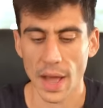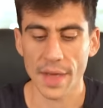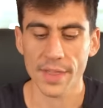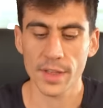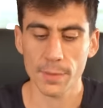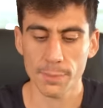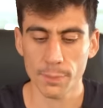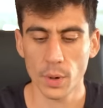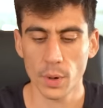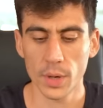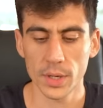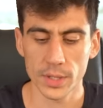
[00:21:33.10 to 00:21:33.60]

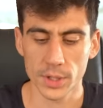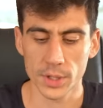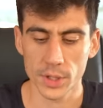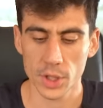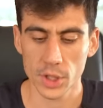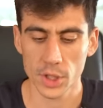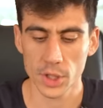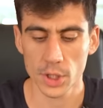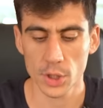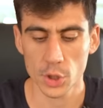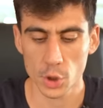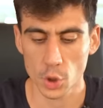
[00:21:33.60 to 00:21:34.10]
Other
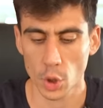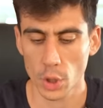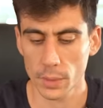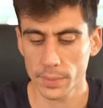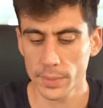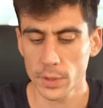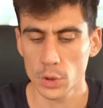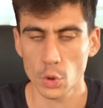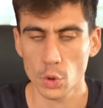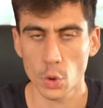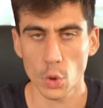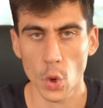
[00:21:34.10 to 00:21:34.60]
politicians
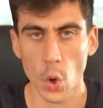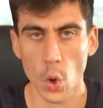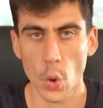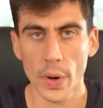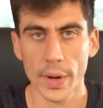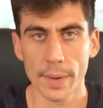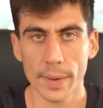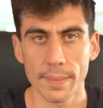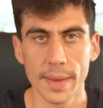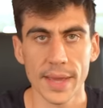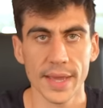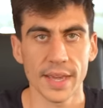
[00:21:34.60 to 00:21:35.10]
told me to go
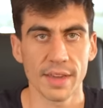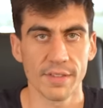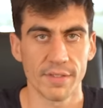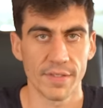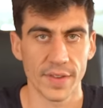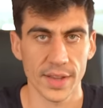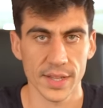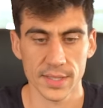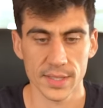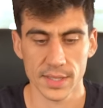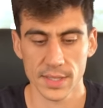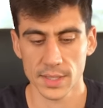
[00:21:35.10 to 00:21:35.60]
and make
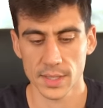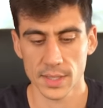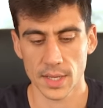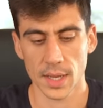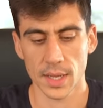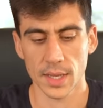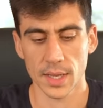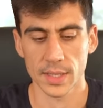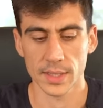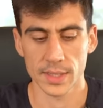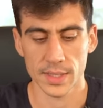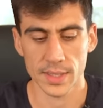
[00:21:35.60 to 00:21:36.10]

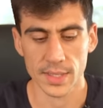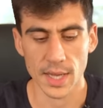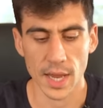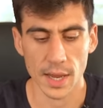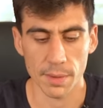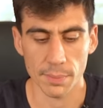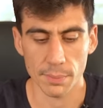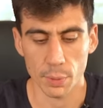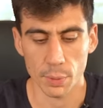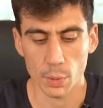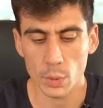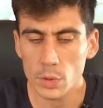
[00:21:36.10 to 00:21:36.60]
events in
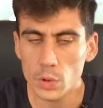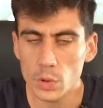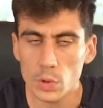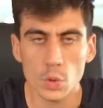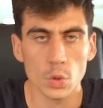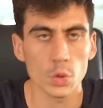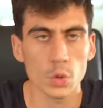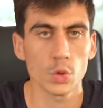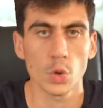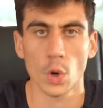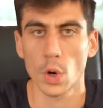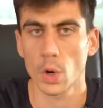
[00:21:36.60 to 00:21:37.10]
Cyprus
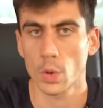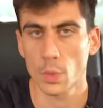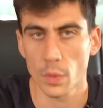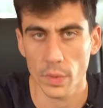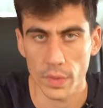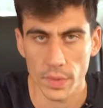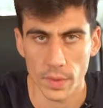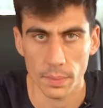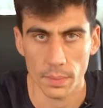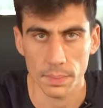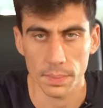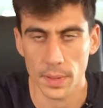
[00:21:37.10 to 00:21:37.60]
to talk
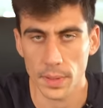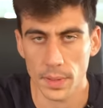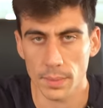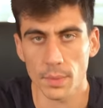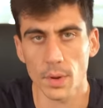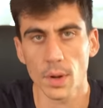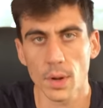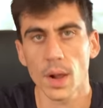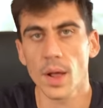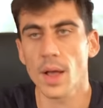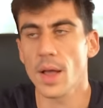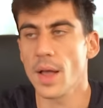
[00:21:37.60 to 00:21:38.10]
with the
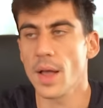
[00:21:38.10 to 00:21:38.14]
people.